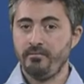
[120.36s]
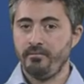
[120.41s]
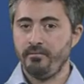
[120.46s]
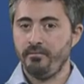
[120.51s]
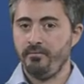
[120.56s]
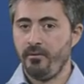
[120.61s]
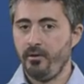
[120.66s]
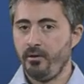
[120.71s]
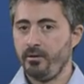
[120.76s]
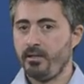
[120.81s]

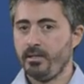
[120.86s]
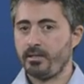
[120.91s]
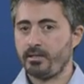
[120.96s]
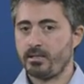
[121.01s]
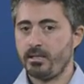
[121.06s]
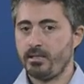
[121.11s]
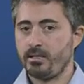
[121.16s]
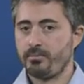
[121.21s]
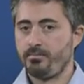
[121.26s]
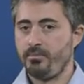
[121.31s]

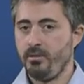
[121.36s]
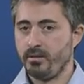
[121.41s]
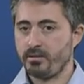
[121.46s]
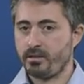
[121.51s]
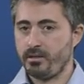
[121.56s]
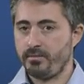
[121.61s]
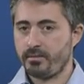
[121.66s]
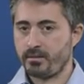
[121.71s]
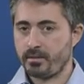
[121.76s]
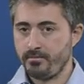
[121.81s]
voiceless
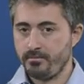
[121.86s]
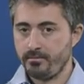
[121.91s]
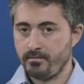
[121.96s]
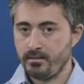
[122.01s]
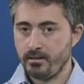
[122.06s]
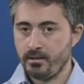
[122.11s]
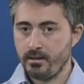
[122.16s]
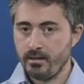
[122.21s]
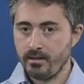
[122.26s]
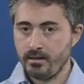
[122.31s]
plosives.
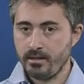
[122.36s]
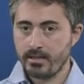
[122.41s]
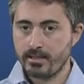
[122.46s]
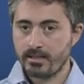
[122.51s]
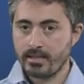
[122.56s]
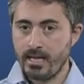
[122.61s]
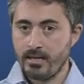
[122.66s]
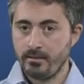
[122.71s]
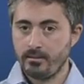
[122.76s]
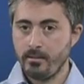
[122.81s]
The
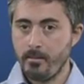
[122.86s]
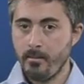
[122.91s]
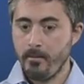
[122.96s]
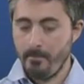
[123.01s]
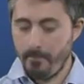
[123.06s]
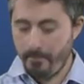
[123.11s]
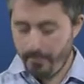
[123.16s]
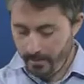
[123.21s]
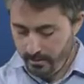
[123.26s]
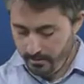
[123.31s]
sound
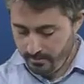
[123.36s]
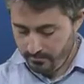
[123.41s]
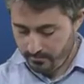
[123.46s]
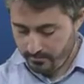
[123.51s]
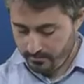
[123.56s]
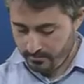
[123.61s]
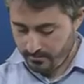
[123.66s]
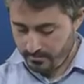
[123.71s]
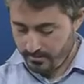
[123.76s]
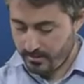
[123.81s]
P,
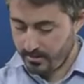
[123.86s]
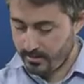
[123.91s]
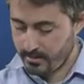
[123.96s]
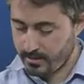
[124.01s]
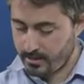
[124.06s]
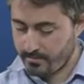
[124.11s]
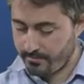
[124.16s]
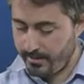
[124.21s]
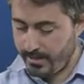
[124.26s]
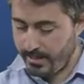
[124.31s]

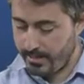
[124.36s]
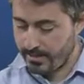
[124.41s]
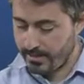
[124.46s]
spelled